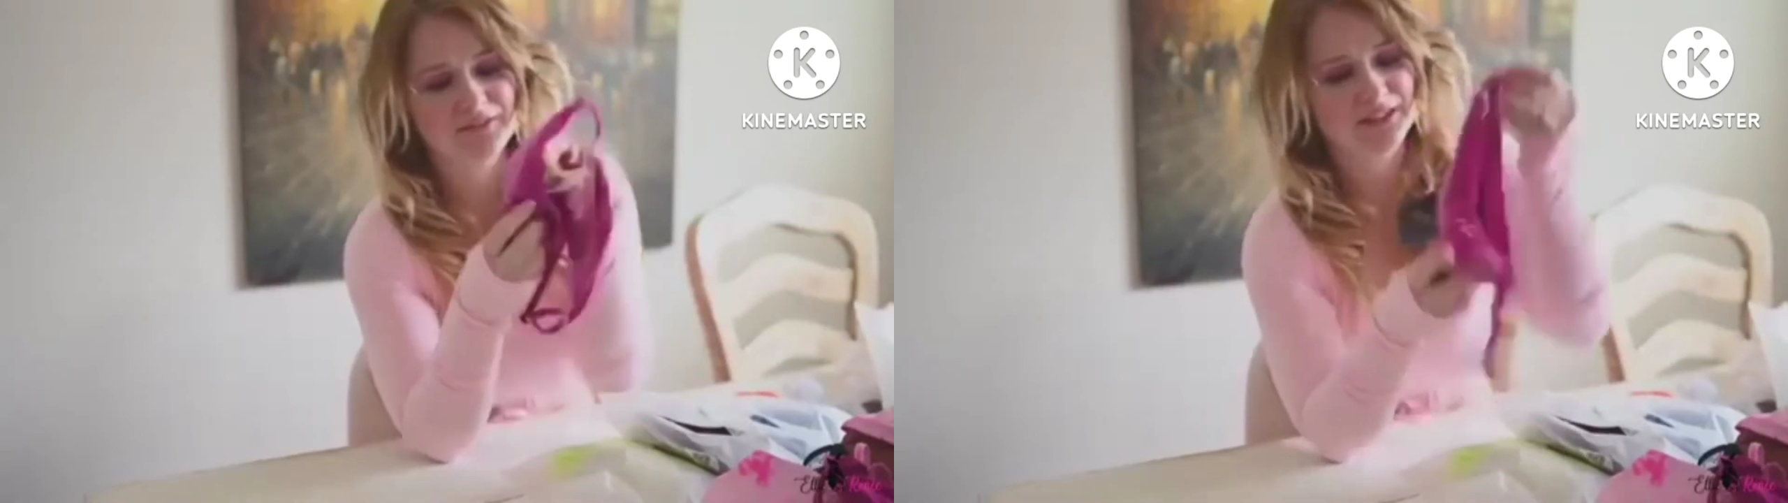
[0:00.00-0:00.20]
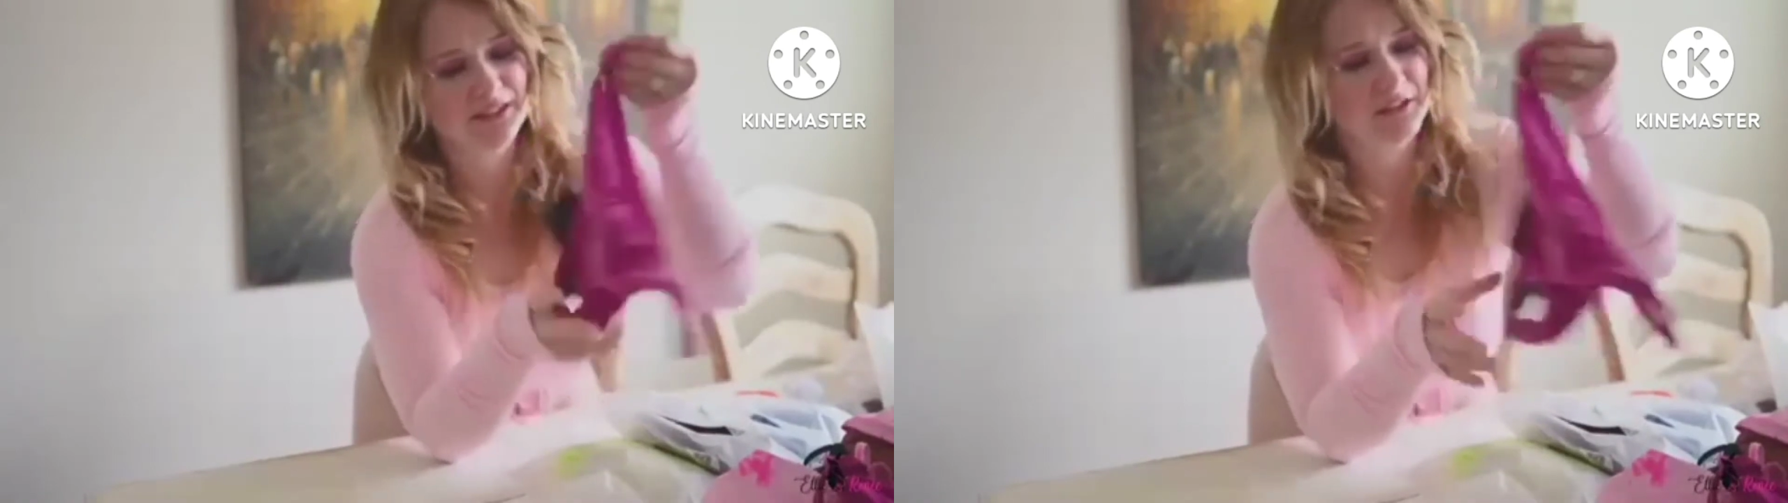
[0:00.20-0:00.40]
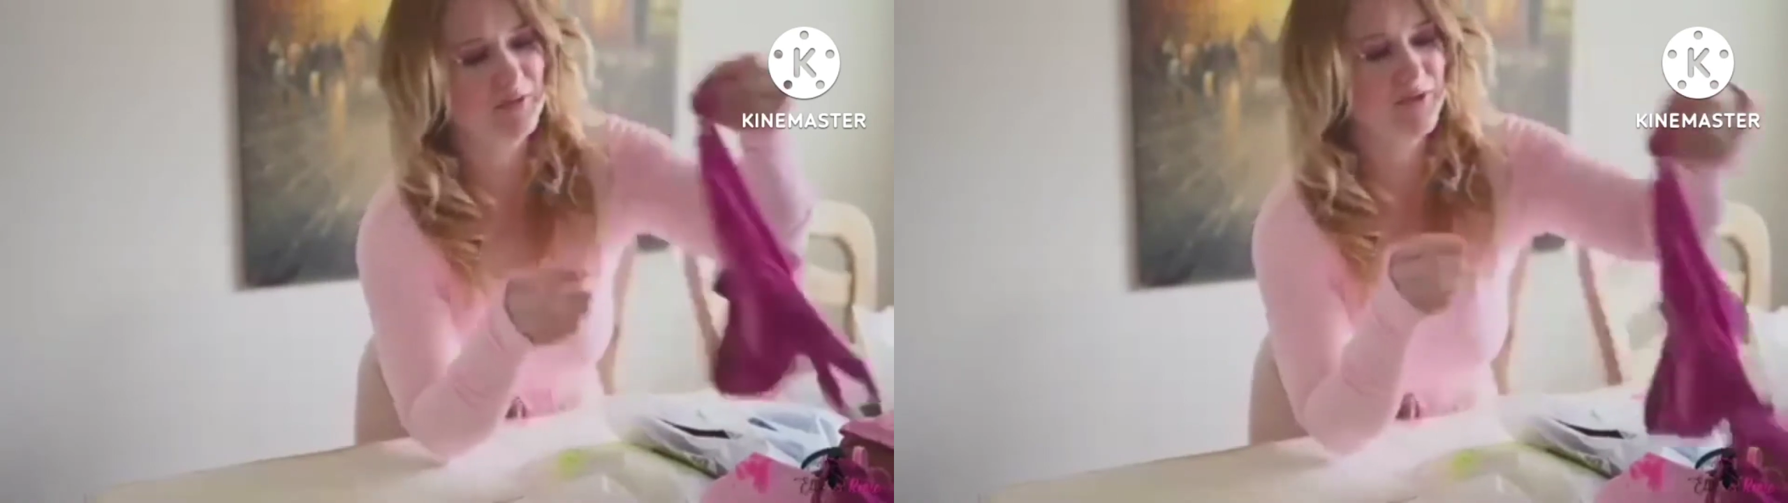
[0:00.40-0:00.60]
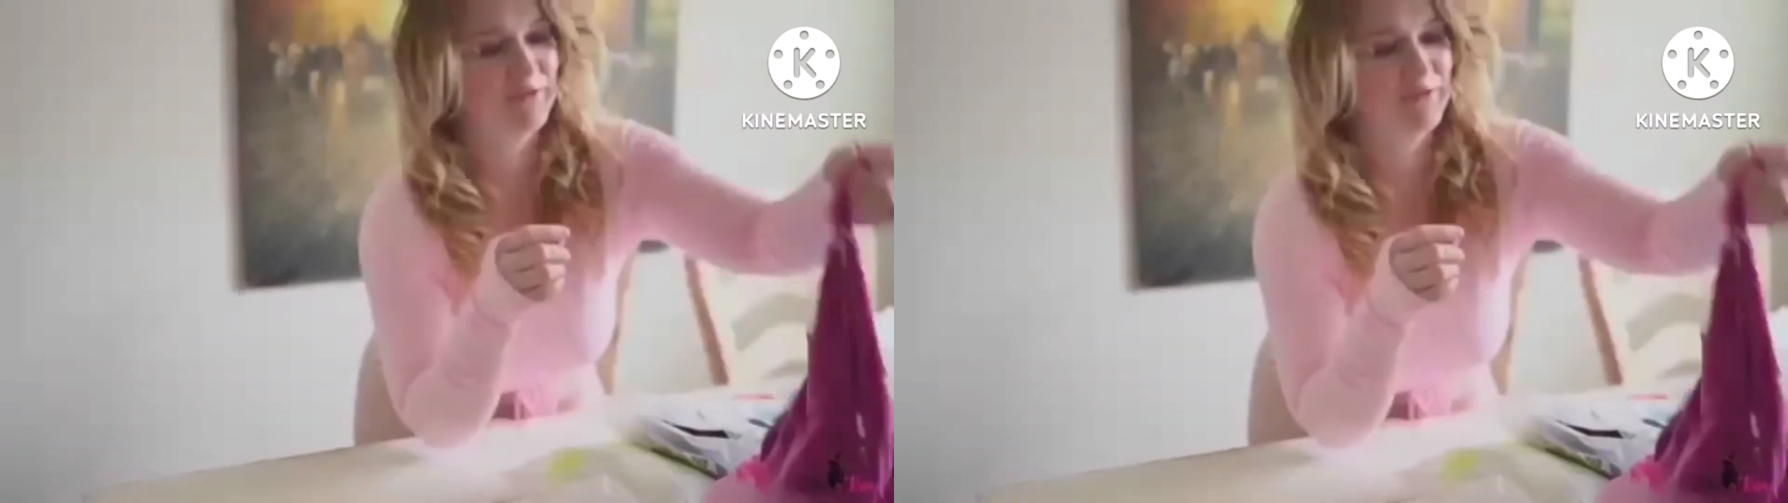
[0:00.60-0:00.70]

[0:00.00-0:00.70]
That's kind of